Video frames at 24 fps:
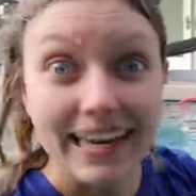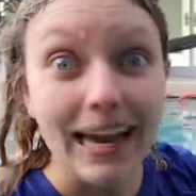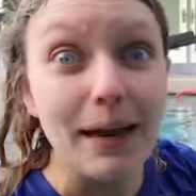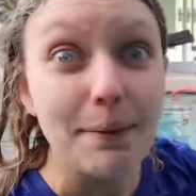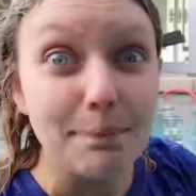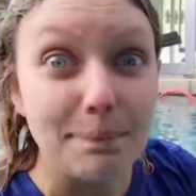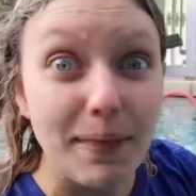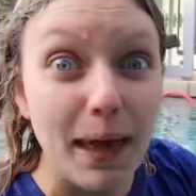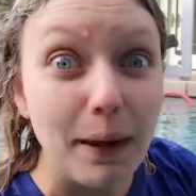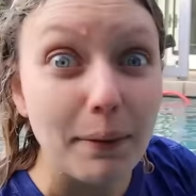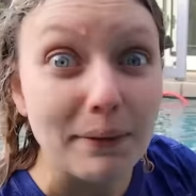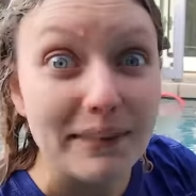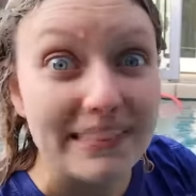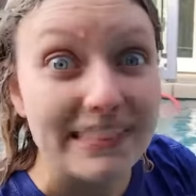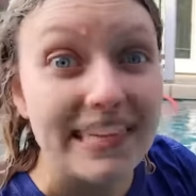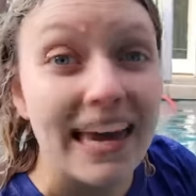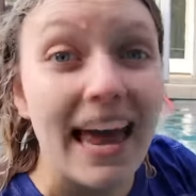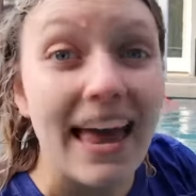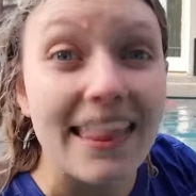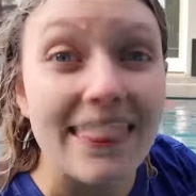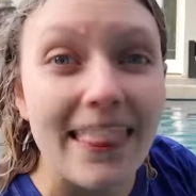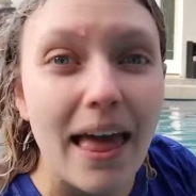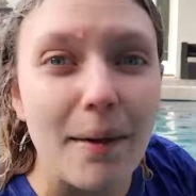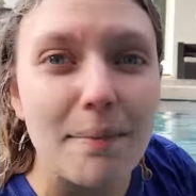Yep, that was
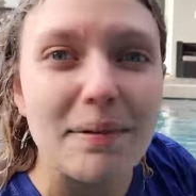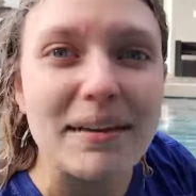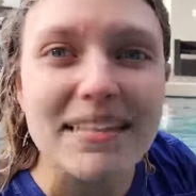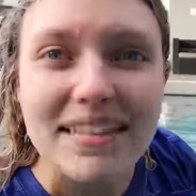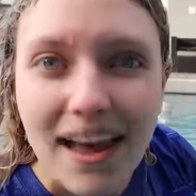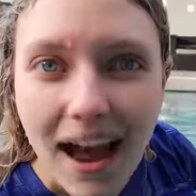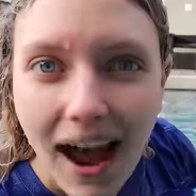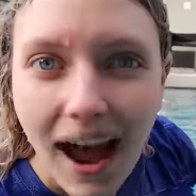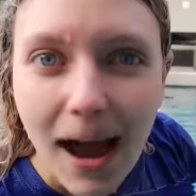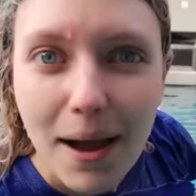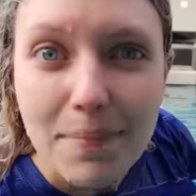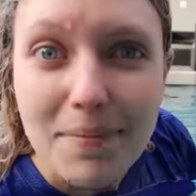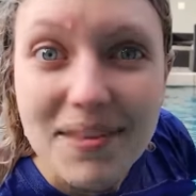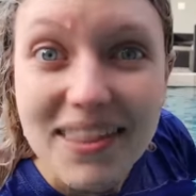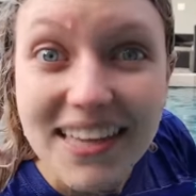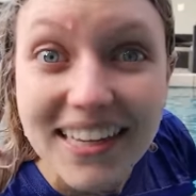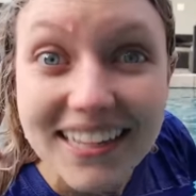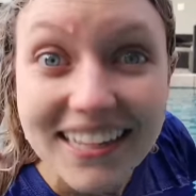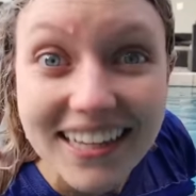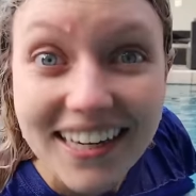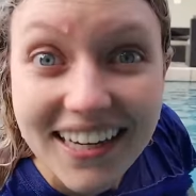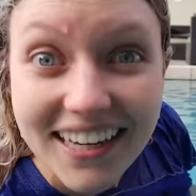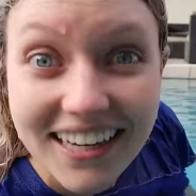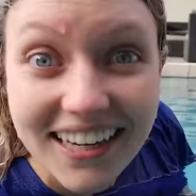10. That means I'm in
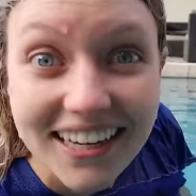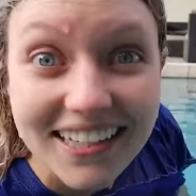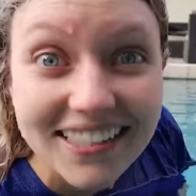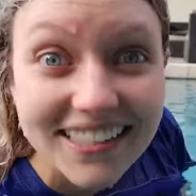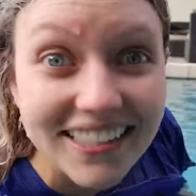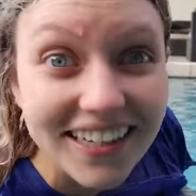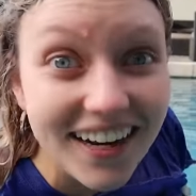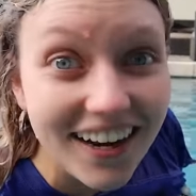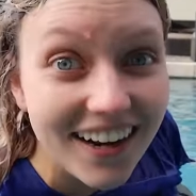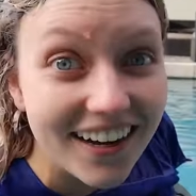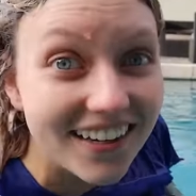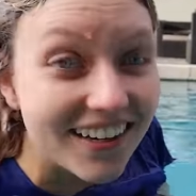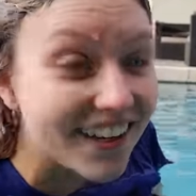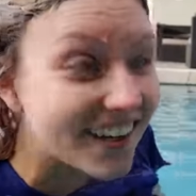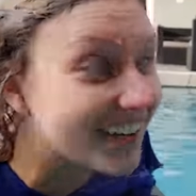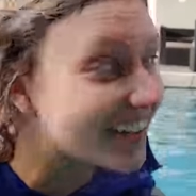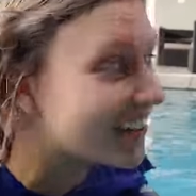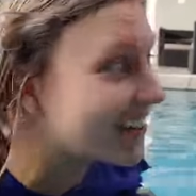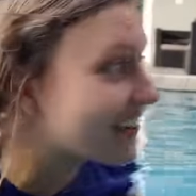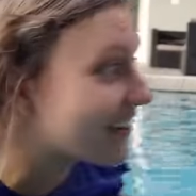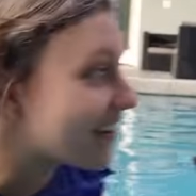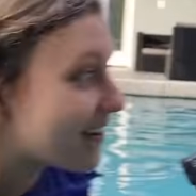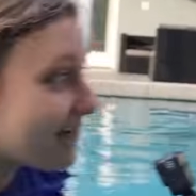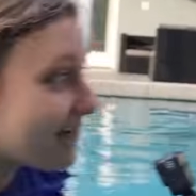the lead. John, you're